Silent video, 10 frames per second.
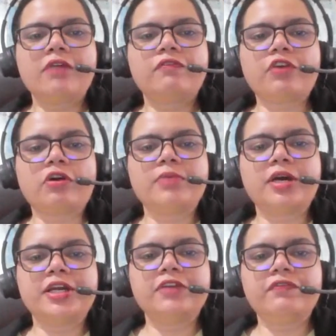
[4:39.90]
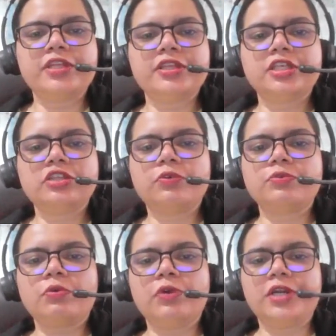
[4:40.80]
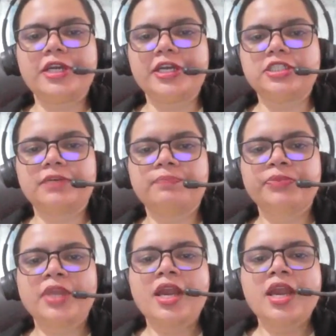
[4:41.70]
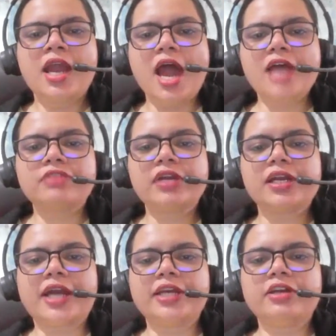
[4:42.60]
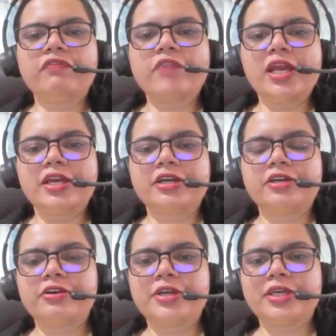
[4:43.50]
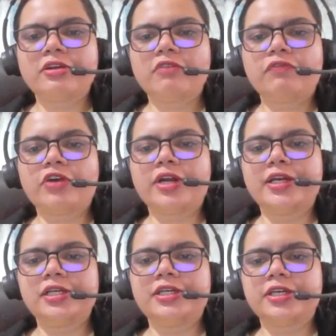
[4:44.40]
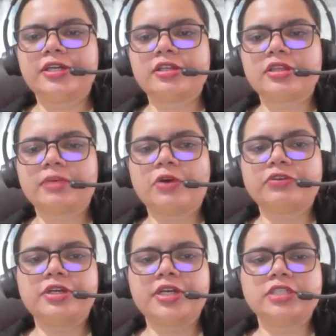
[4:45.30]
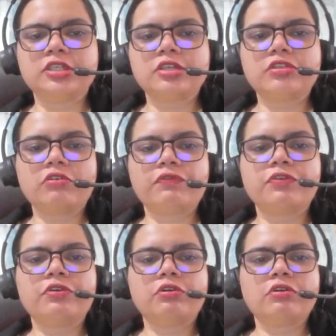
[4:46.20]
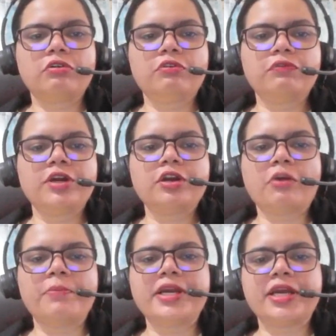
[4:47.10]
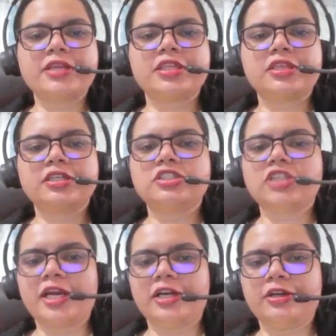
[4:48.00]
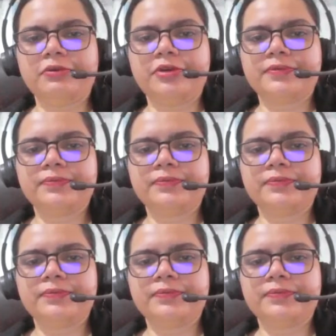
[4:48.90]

from her infancy through old age, as well kind of allegory for adult readers about the dangers of over romanticizing childhood.